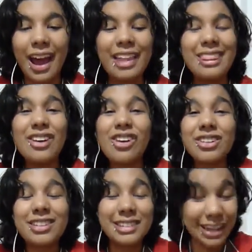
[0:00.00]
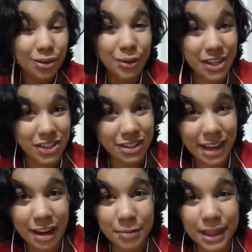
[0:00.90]
And there are still regions
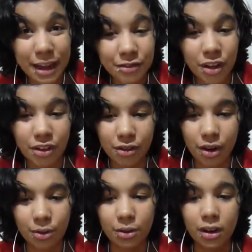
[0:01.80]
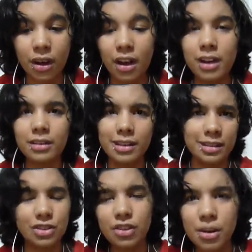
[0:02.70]
that have been left on their own. Does
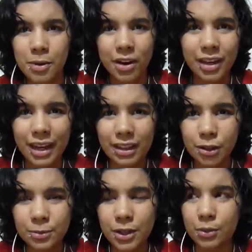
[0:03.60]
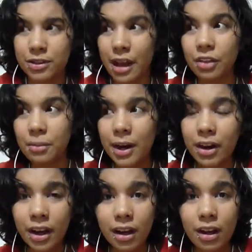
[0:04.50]
Central America get looped in with South
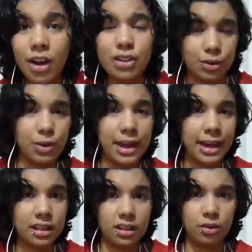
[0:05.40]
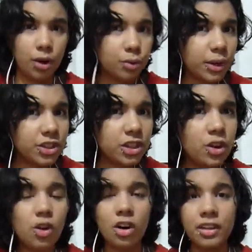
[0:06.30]
America? Do they get their own region,
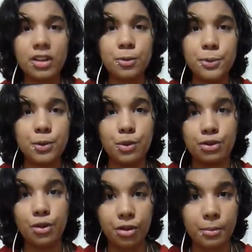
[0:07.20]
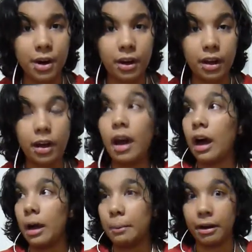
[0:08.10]
or are they looped in with North America?
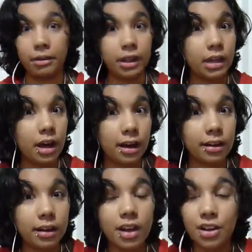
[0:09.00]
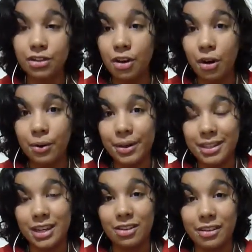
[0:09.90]
Apparently not. So
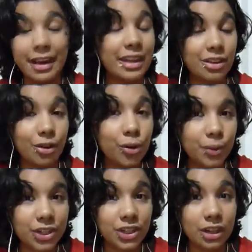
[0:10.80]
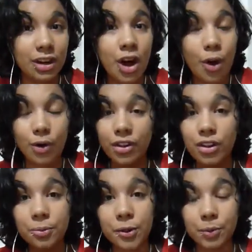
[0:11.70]
it's either they get their own region, or they're
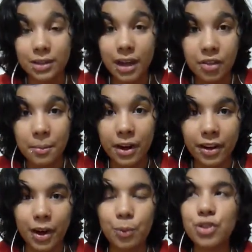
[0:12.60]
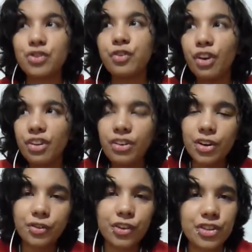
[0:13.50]
looped in with South America, which further
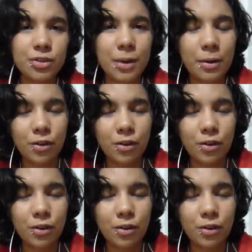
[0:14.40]
enforces